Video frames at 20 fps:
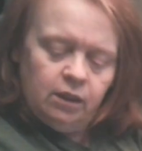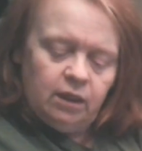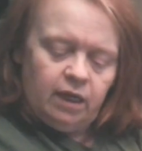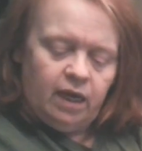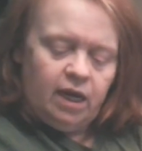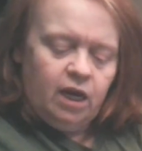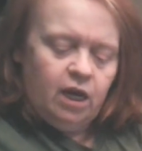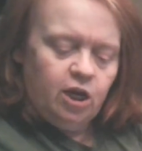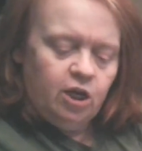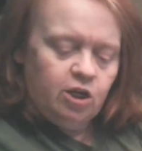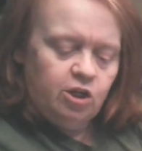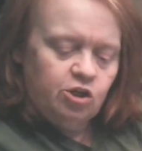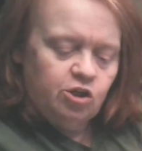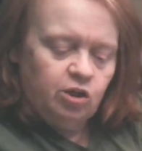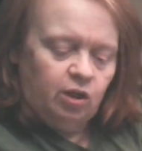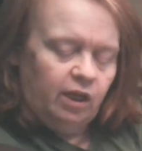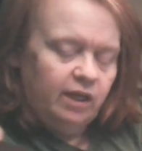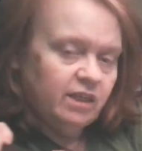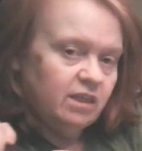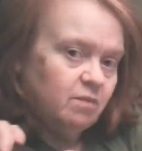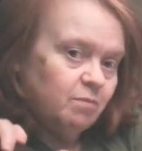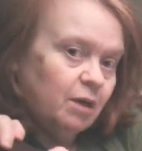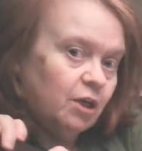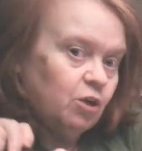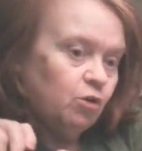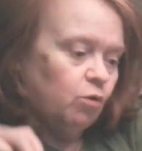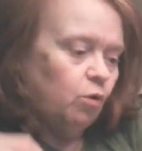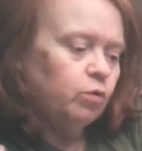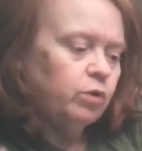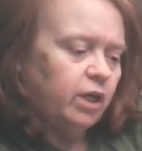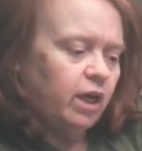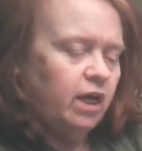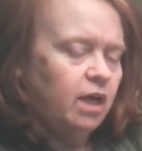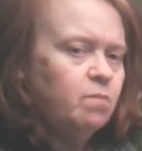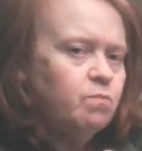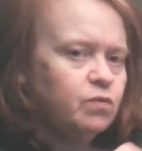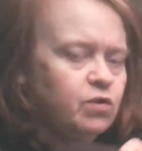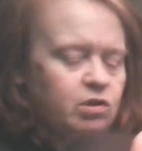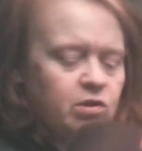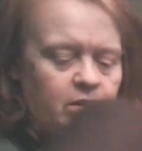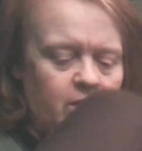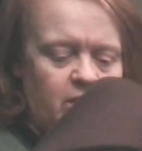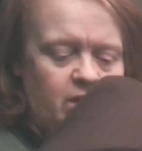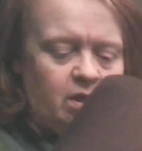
and you like to make your own capes,